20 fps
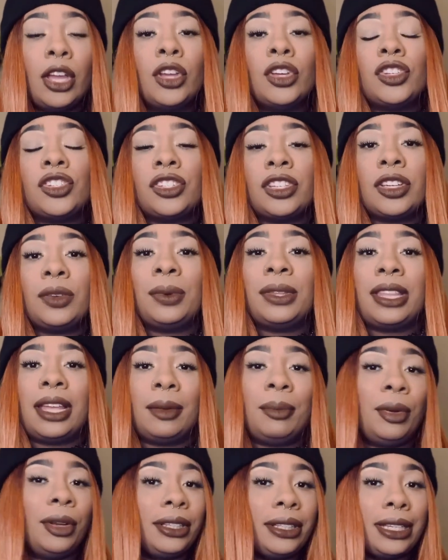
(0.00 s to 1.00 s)
She would
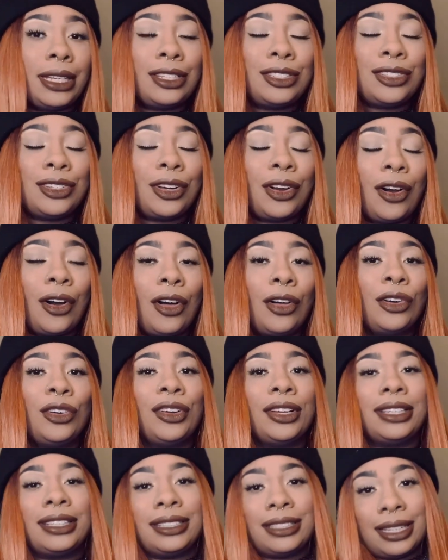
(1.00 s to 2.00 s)
then proceed to call
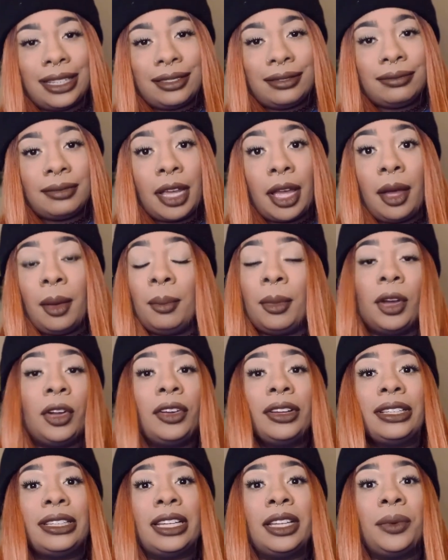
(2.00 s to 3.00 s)
Christine, but
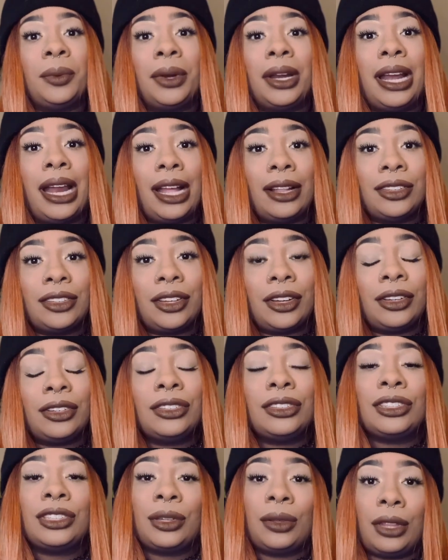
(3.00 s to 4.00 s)
Christine wouldn't answer.
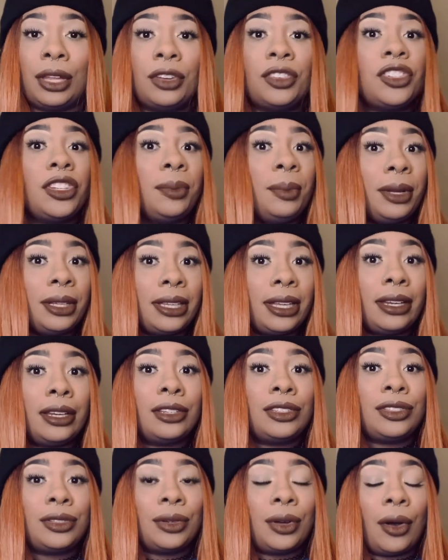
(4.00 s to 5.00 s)
So then she
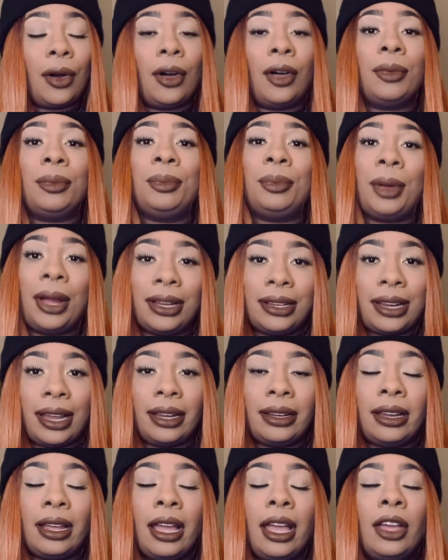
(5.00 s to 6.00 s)
proceeded to call
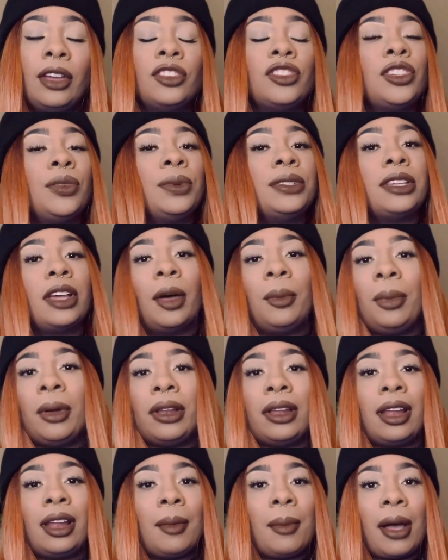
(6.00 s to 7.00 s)
Brenden. She would tell
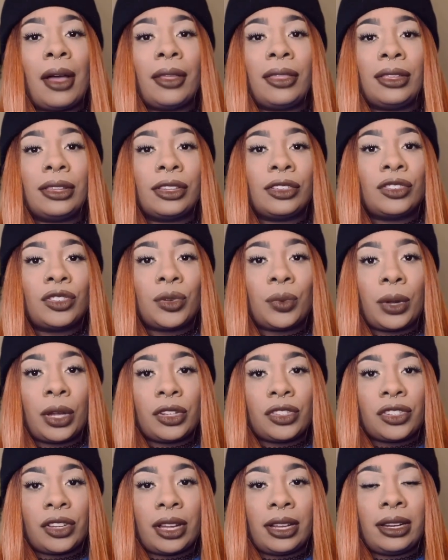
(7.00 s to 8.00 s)
Brenden about the
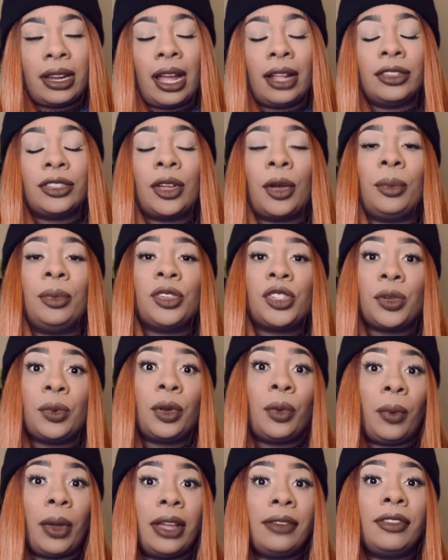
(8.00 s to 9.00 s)
situation, and so she
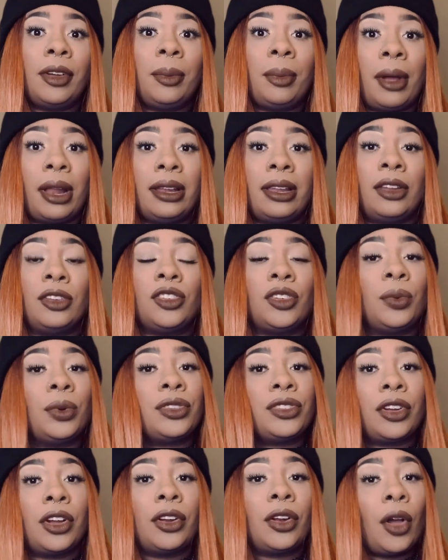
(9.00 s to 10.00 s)
would wait for Brenden to
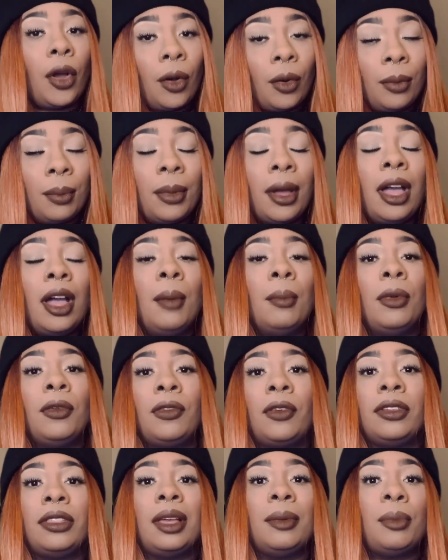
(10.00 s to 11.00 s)
return home
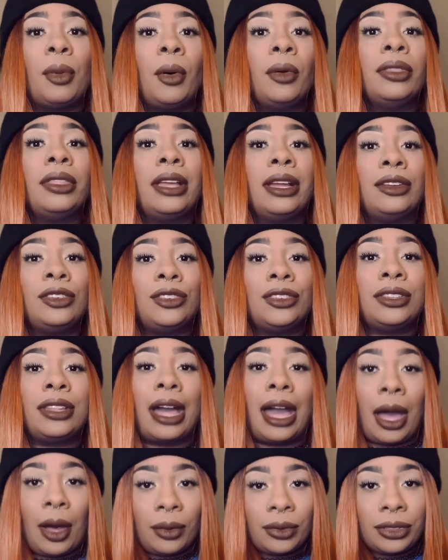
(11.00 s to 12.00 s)
before they both entered the
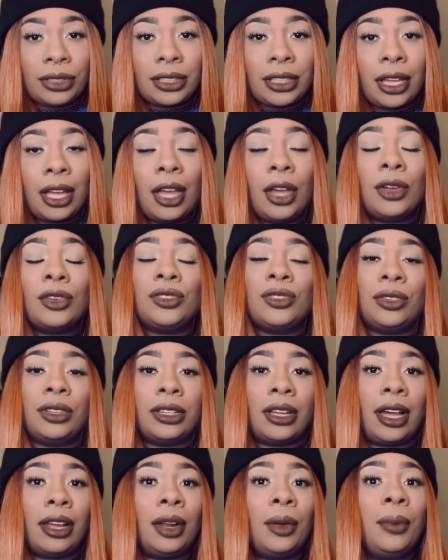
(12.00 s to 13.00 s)
house.
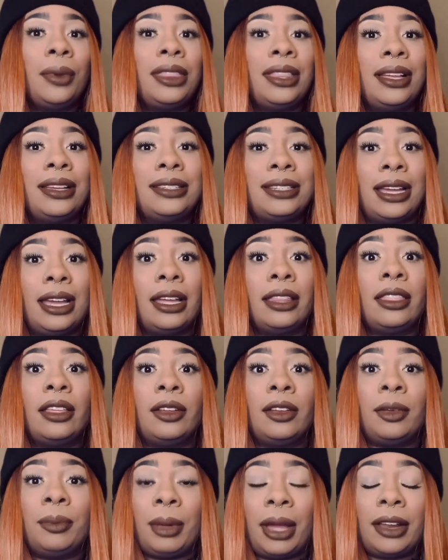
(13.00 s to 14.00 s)
Juliana would then take
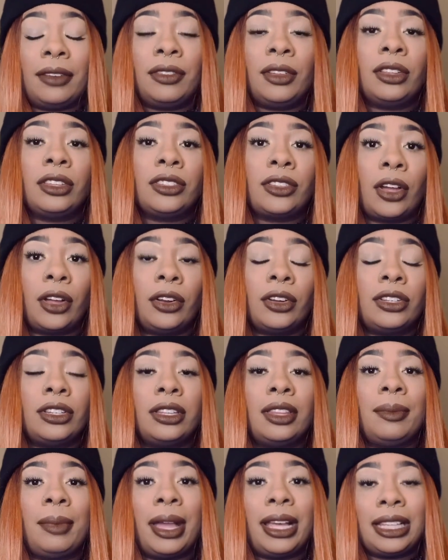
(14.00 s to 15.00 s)
the Banfield's daughter to
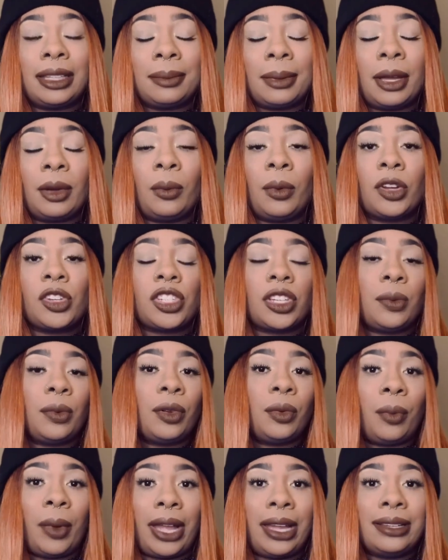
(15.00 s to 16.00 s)
the basement where she
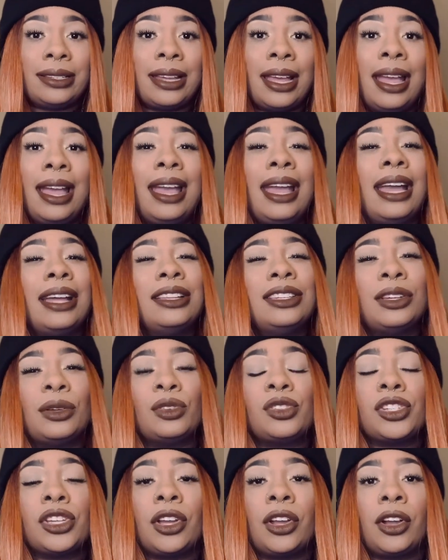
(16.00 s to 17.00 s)
would wait until
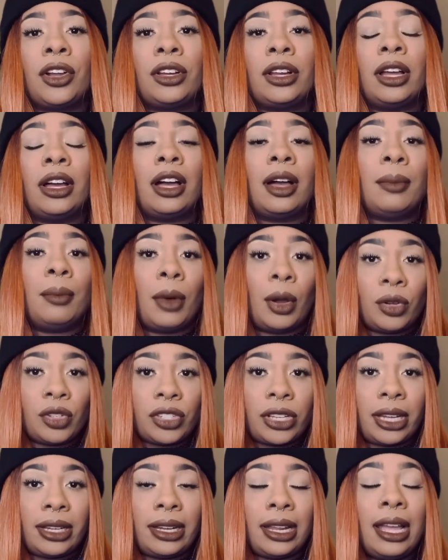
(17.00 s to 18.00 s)
she heard a
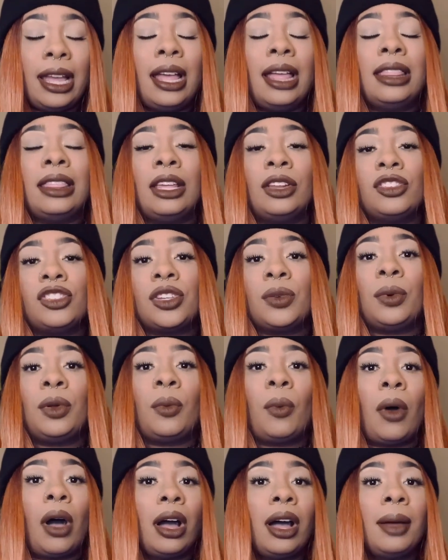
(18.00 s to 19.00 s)
commotion. Then she would
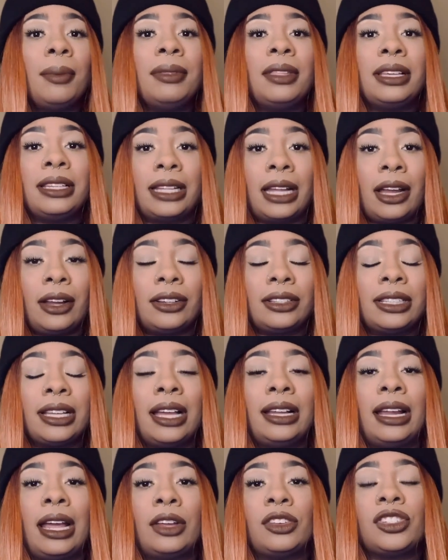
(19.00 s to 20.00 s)
walk up the stairs,
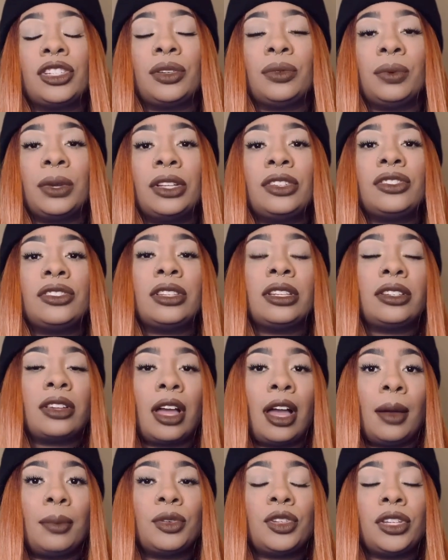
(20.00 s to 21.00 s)
and as she reached the
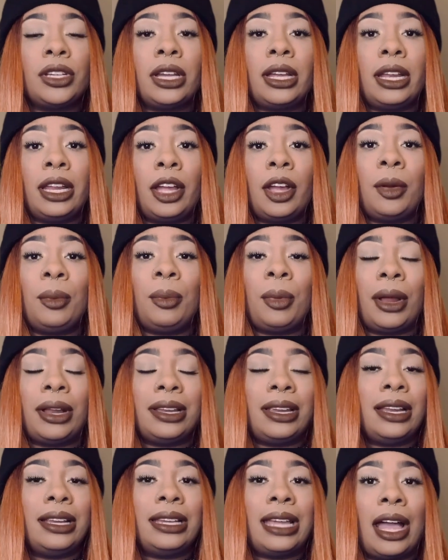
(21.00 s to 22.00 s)
top, she could hear
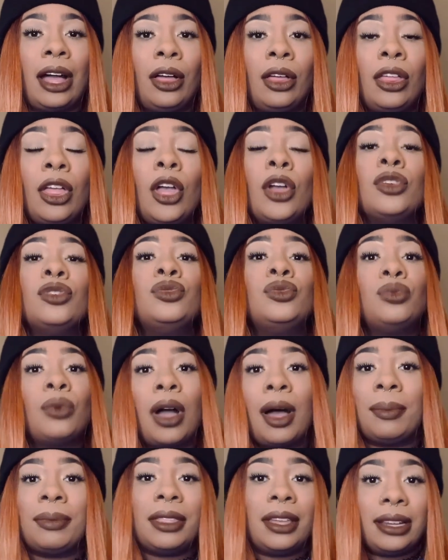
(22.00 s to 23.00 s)
Brenden yell,
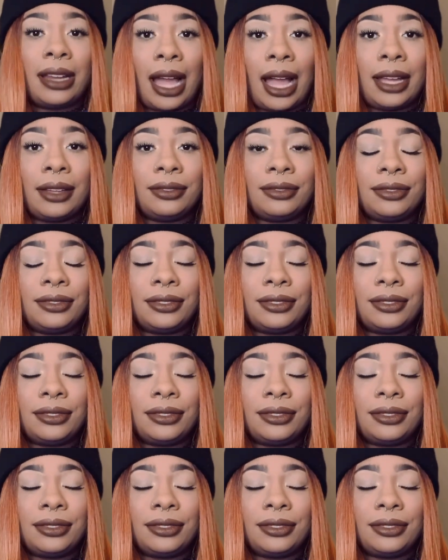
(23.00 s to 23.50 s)
"Drop the knife."